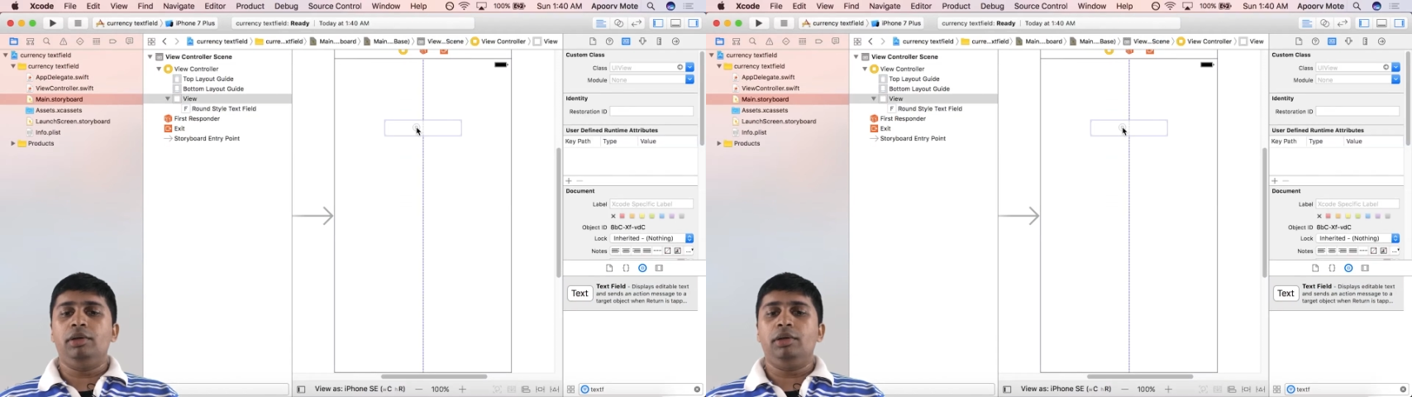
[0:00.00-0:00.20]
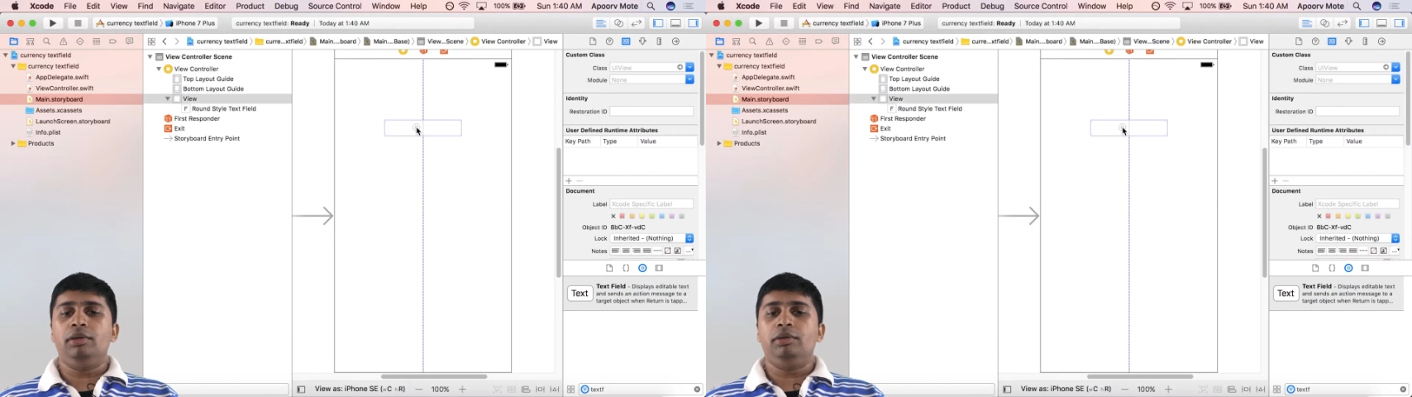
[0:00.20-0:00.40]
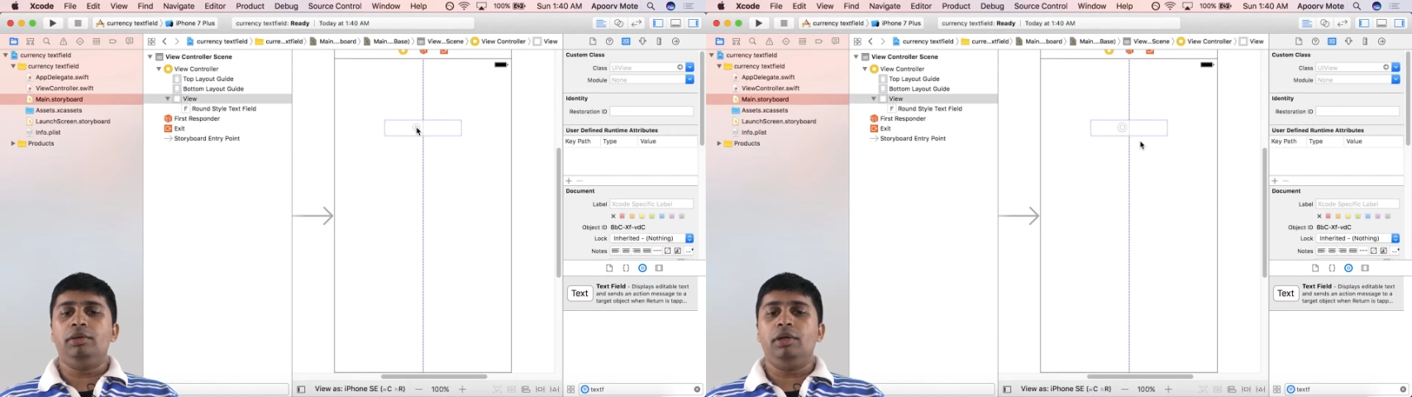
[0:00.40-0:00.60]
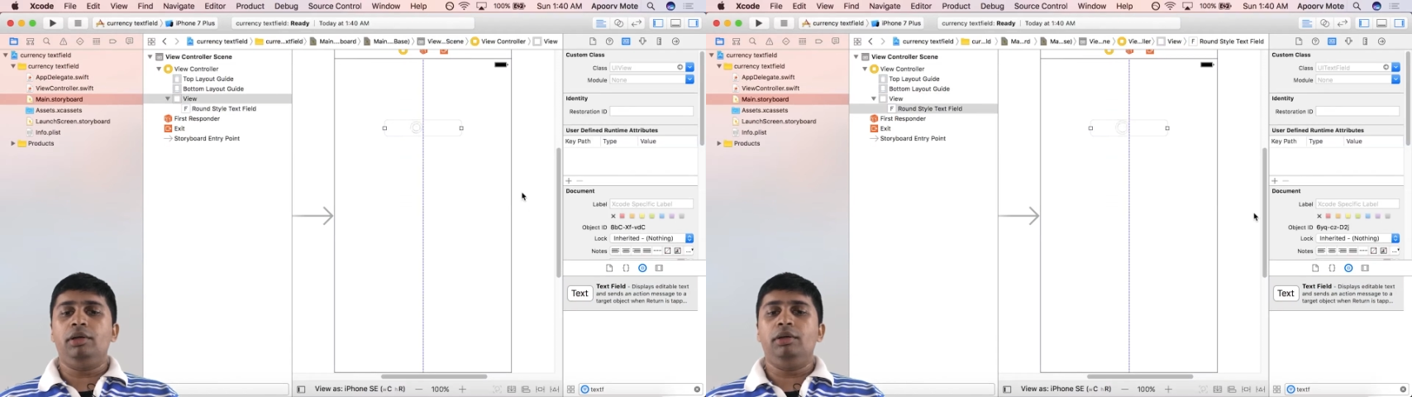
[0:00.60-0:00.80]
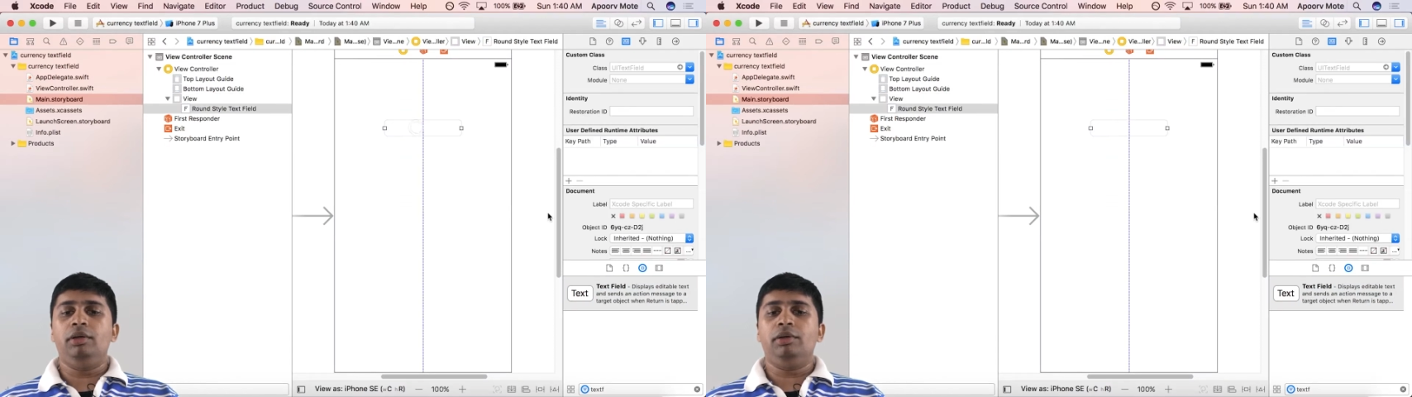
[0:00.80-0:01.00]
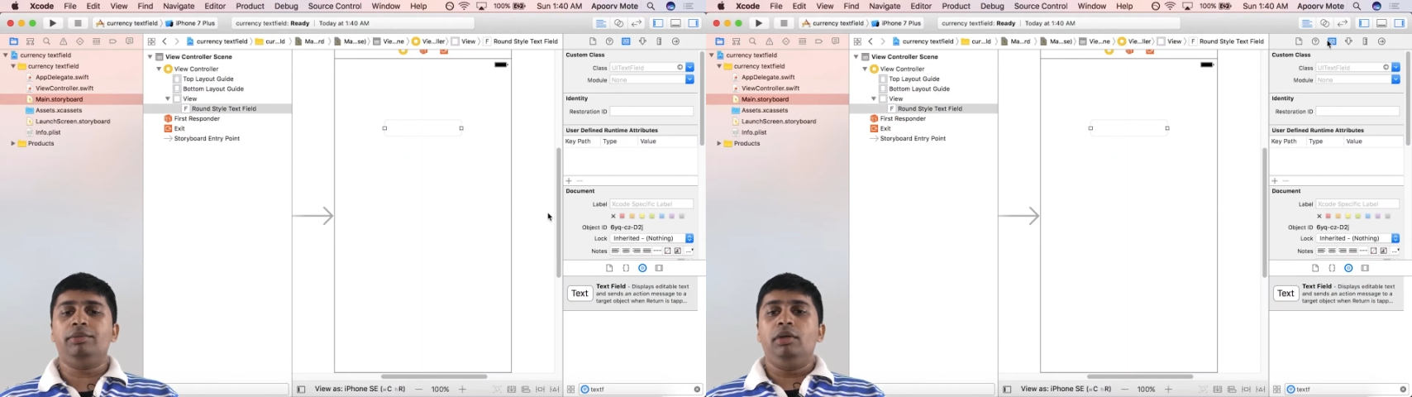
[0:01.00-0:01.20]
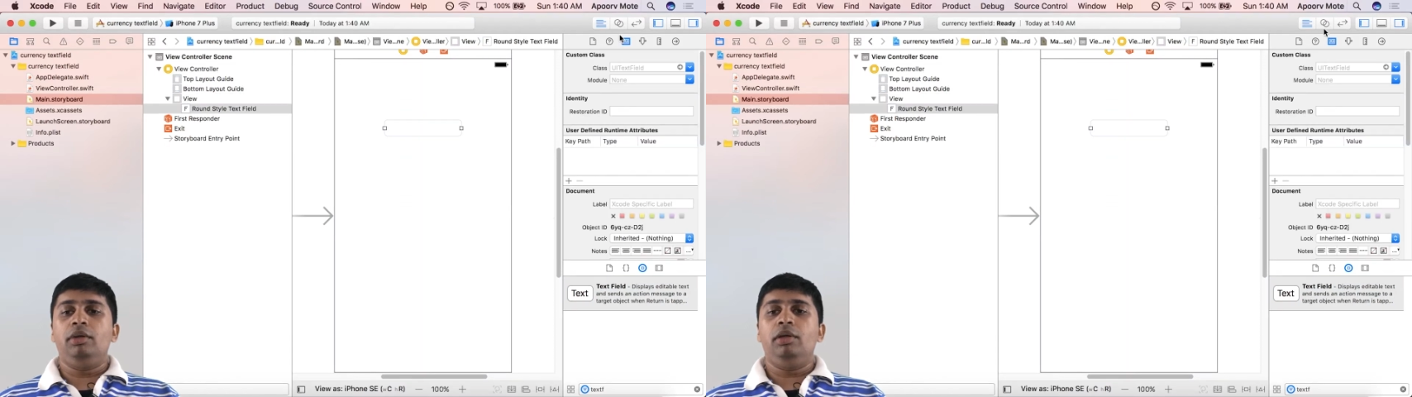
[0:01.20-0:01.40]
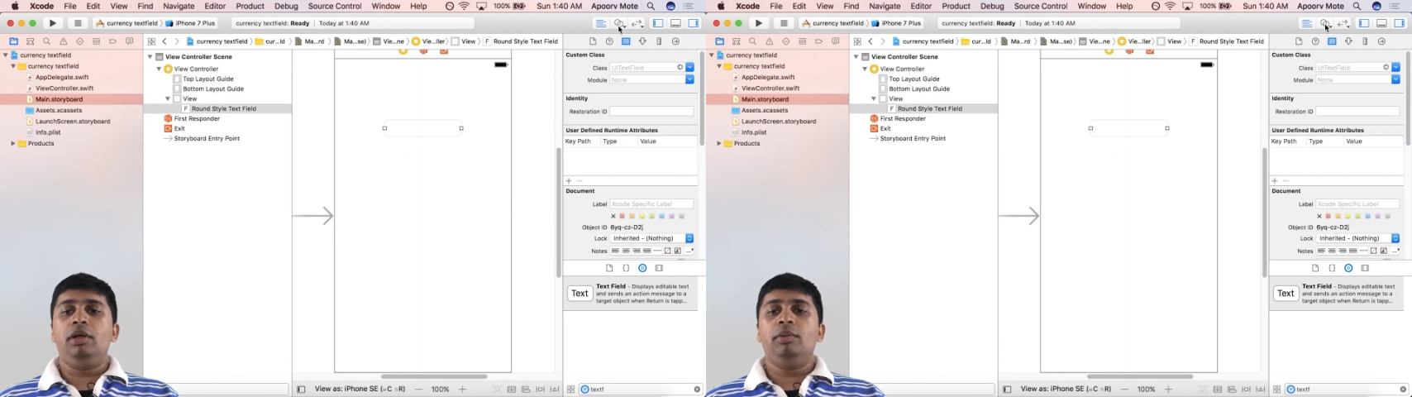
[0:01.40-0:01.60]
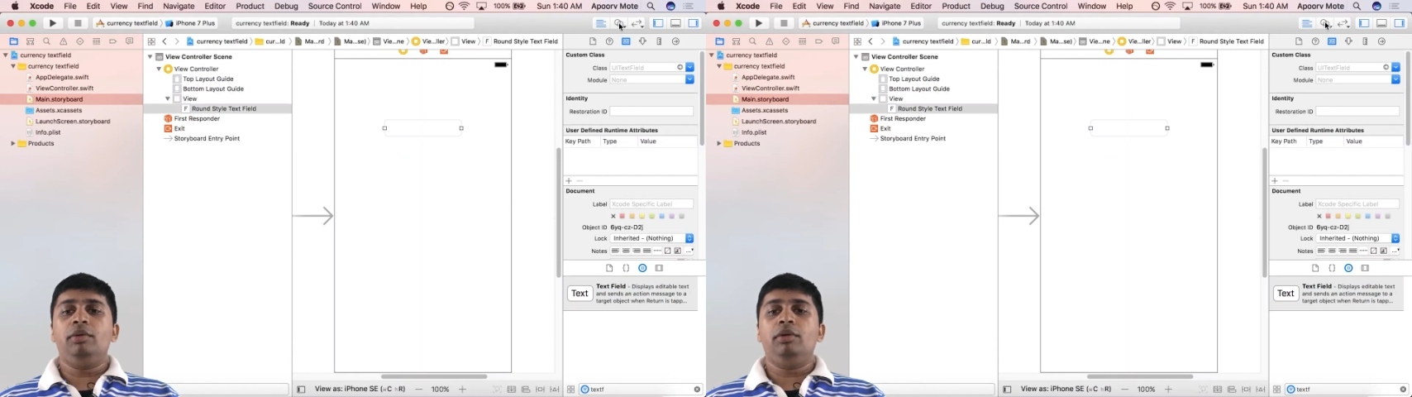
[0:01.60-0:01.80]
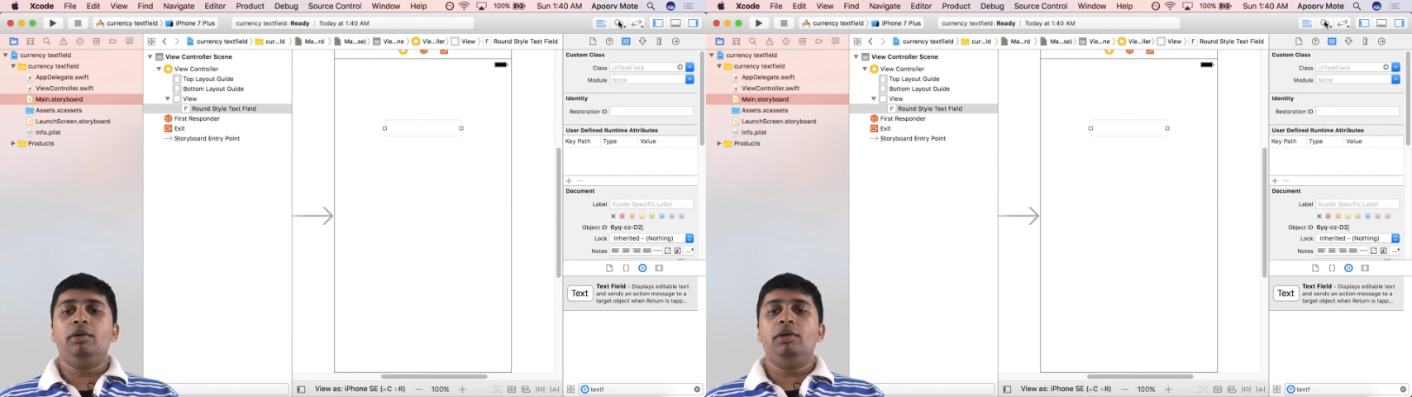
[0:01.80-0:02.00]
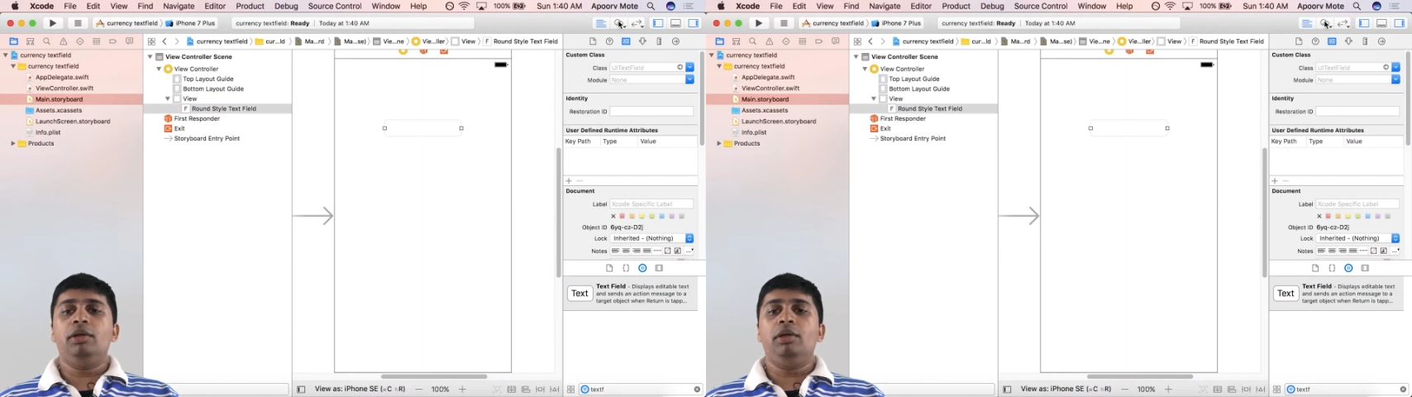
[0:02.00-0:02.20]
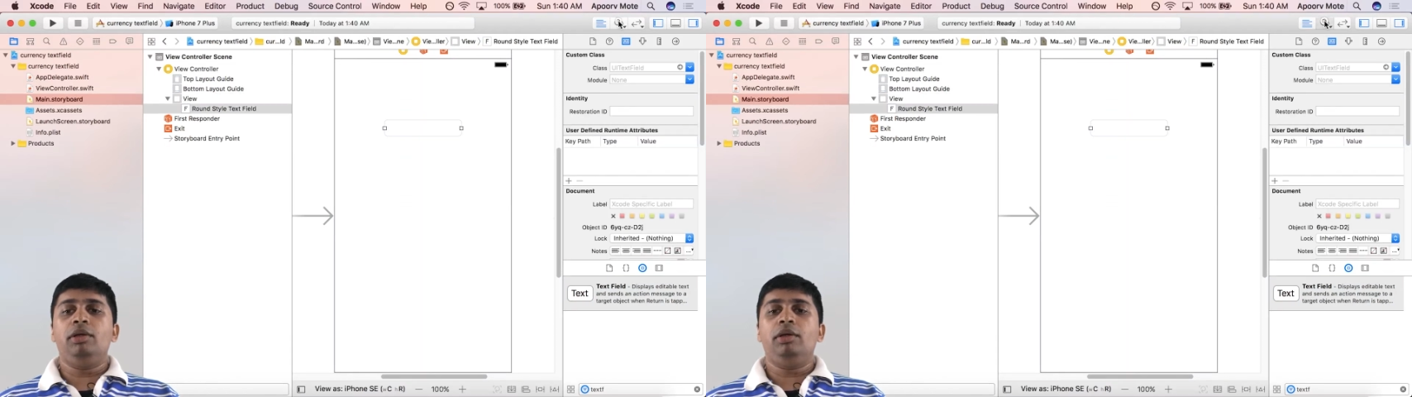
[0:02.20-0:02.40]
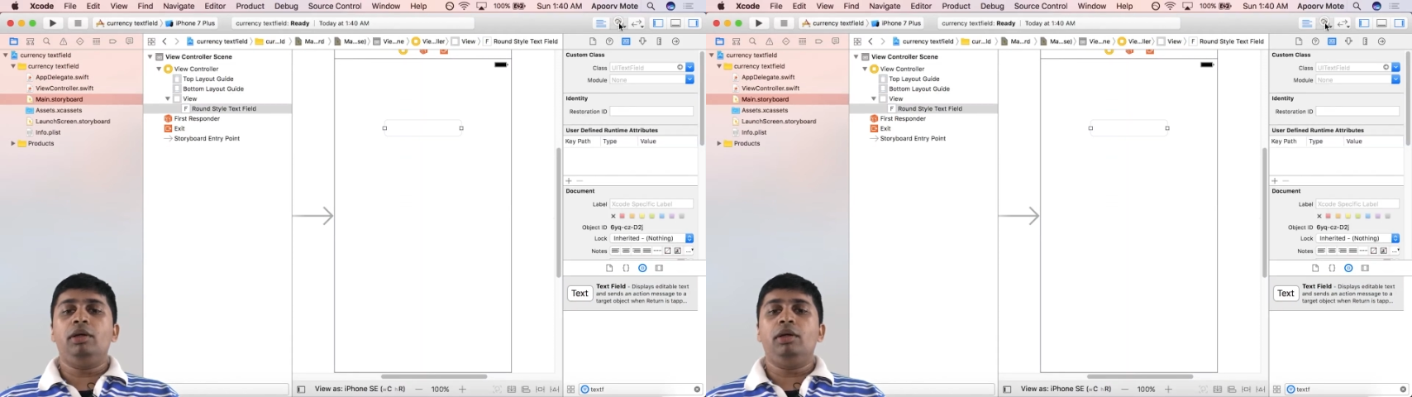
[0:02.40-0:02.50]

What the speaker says: and set it here. Then I'm going to create an